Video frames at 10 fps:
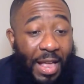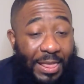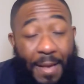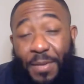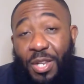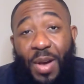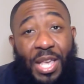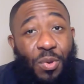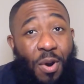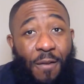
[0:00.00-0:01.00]
let me know how
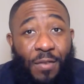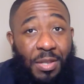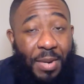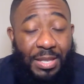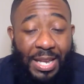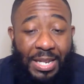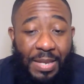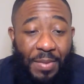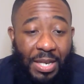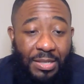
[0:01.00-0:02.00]
you all feel about that
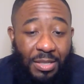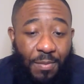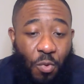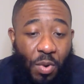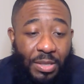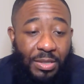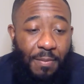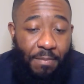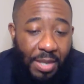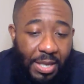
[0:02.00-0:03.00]
ending, because number one, to
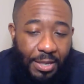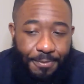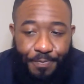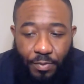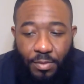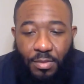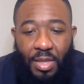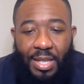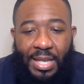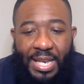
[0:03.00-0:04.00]
me,
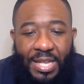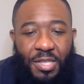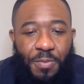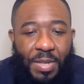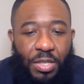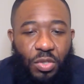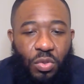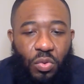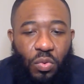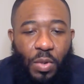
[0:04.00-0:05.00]
it speaks
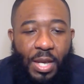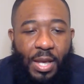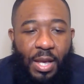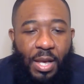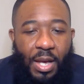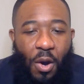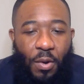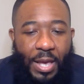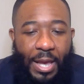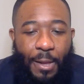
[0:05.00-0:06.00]
to,
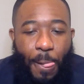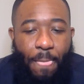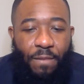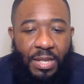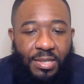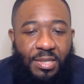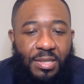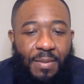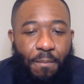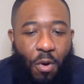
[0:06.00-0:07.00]
okay, this
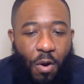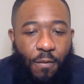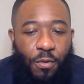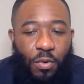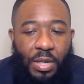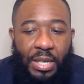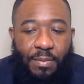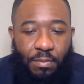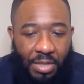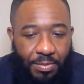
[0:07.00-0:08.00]
is the Marvel,
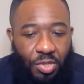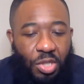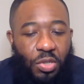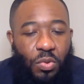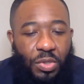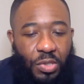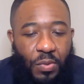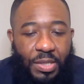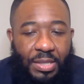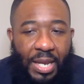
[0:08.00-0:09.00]
M C U, and
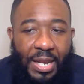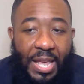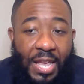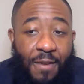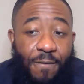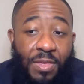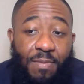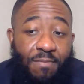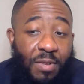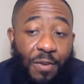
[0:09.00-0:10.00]
Sony saying,
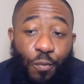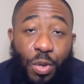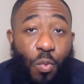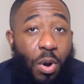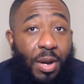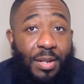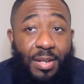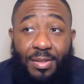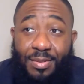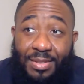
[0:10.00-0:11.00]
if if we want,
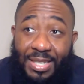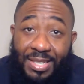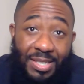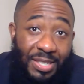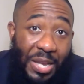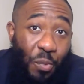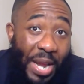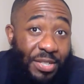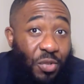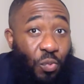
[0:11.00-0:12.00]
this is a
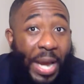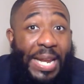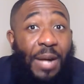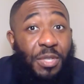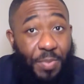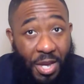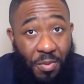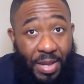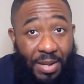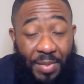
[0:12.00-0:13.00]
way to write out
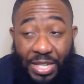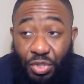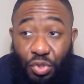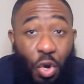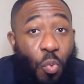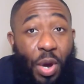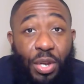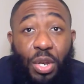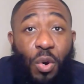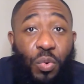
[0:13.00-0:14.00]
Spider-Man, because no
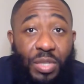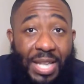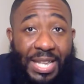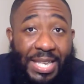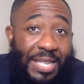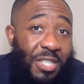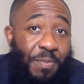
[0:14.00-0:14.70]
one knows that he is